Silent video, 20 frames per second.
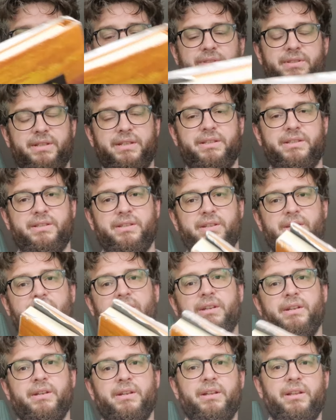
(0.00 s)
Obviously,
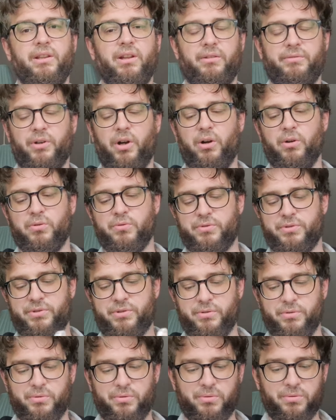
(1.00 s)
it's a lot of old
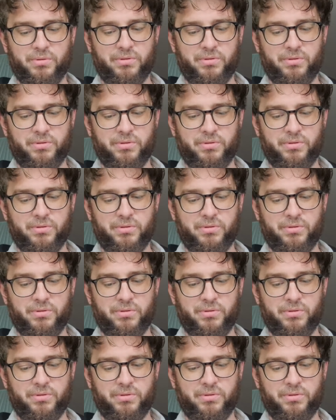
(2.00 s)
school